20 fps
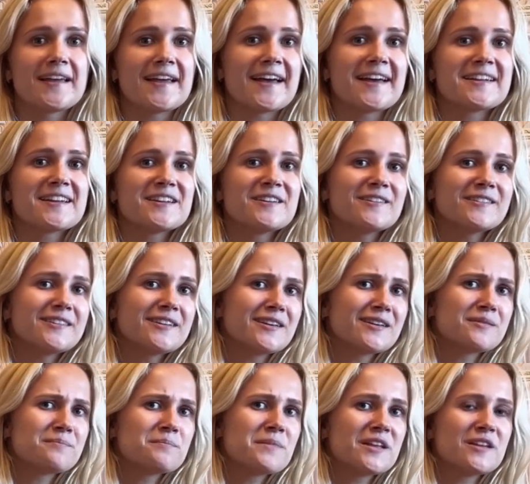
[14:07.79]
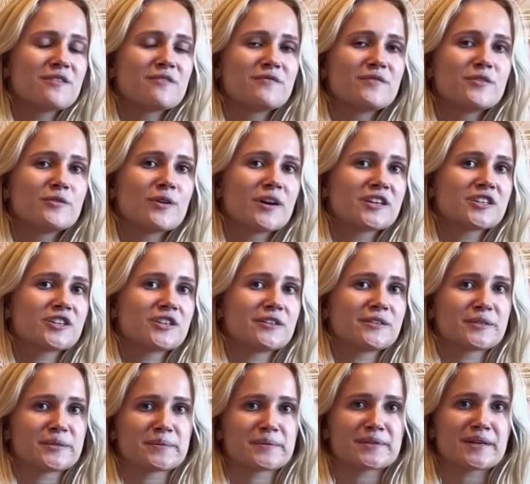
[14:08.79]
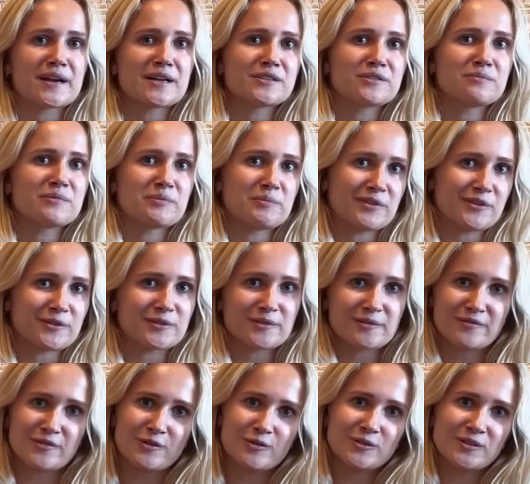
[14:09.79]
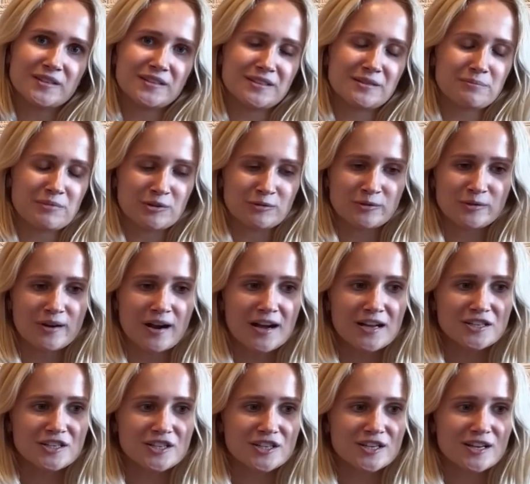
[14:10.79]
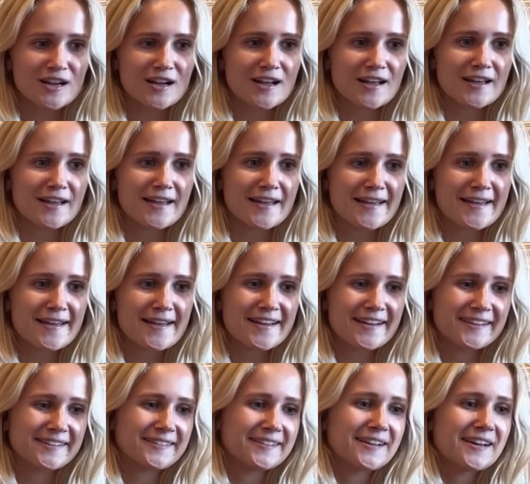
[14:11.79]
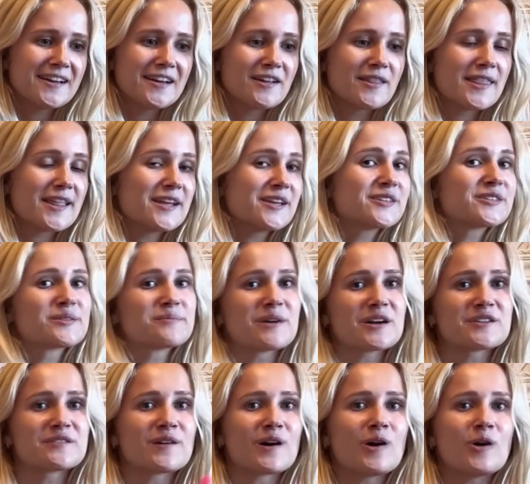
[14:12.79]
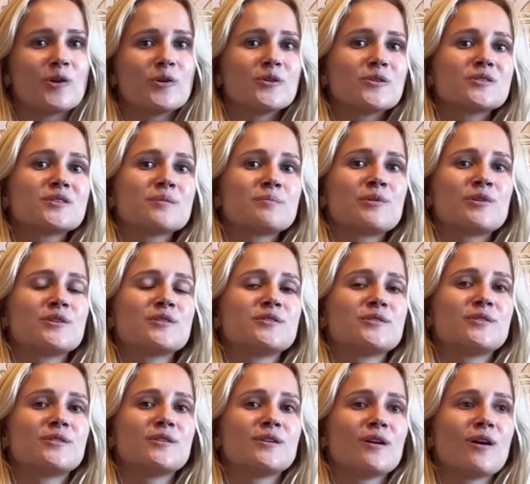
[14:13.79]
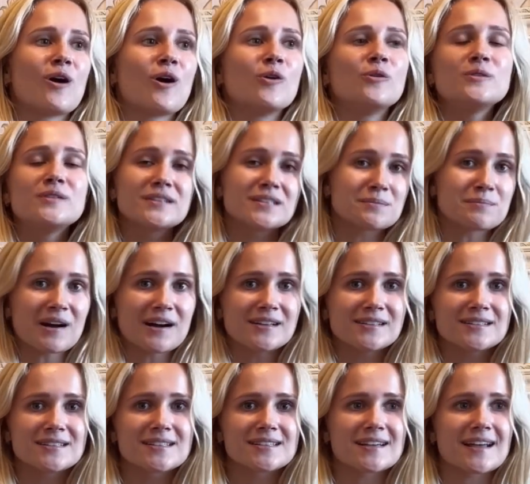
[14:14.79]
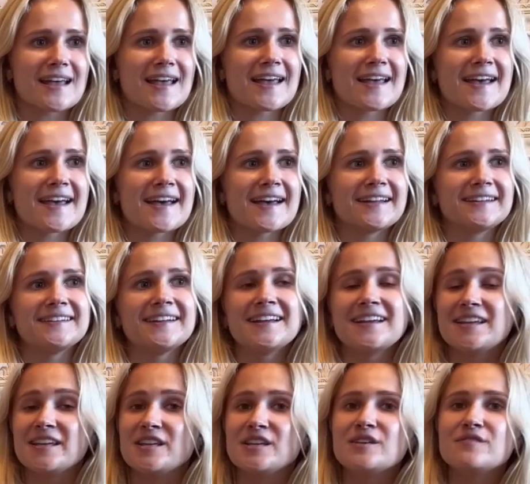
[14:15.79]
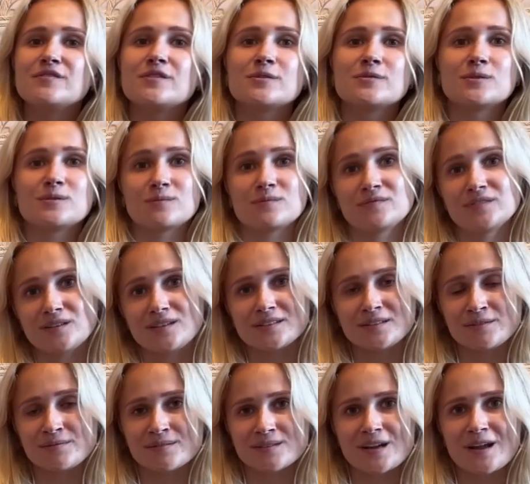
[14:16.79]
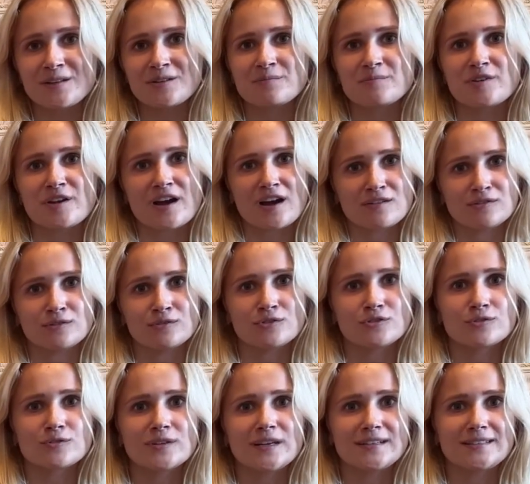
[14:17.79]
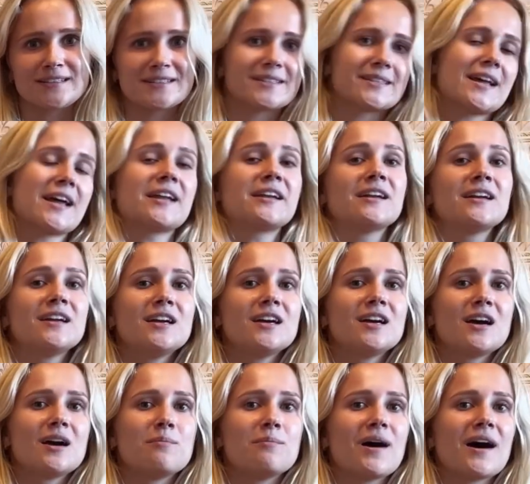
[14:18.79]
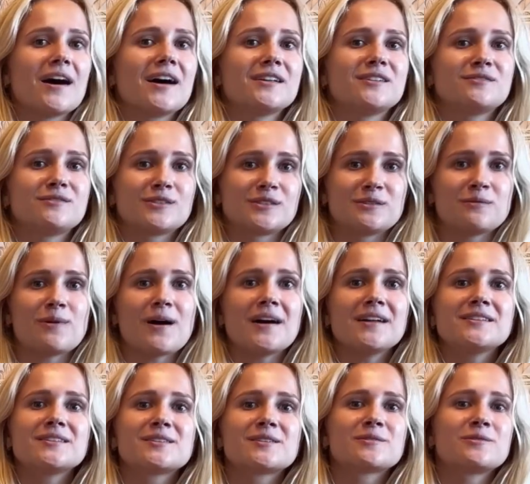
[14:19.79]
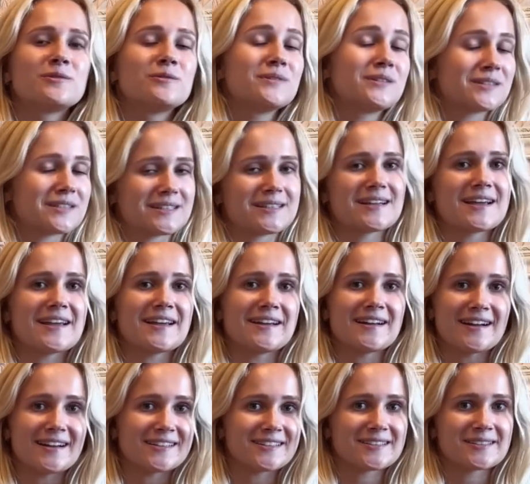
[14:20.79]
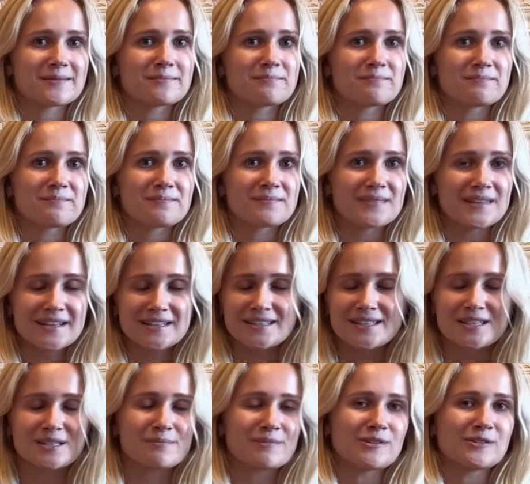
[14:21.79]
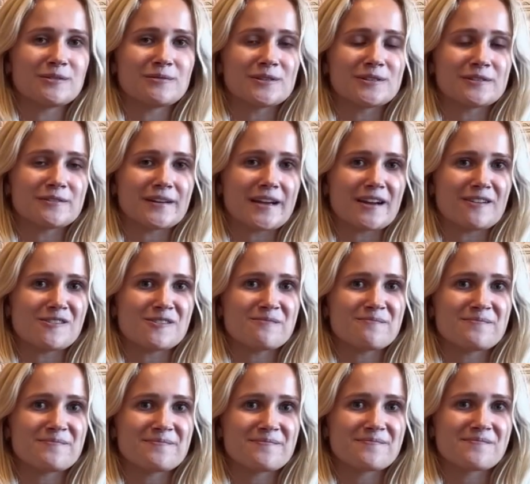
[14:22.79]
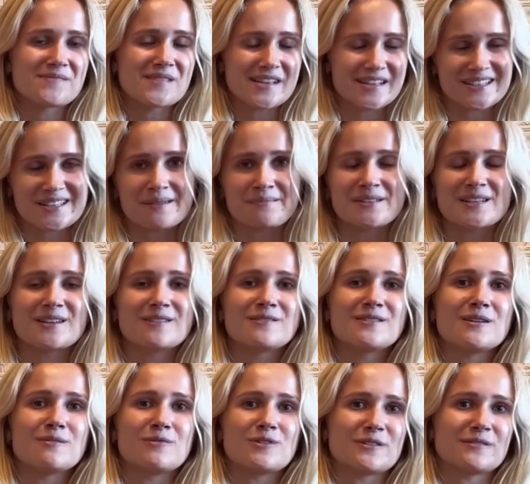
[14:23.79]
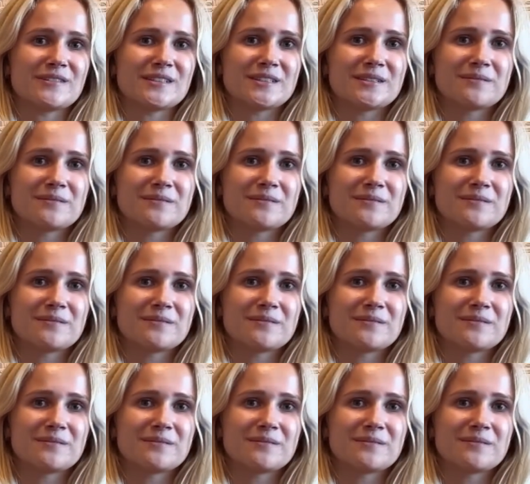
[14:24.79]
And I know that many of you actually subscribe to me because of content about Russia, and thank you so much for all your support during all these months. And if you will unsubscribe to me, I will truly understand. But for the ones who will stay, guys, let's explore the world together. It's absolutely worth it.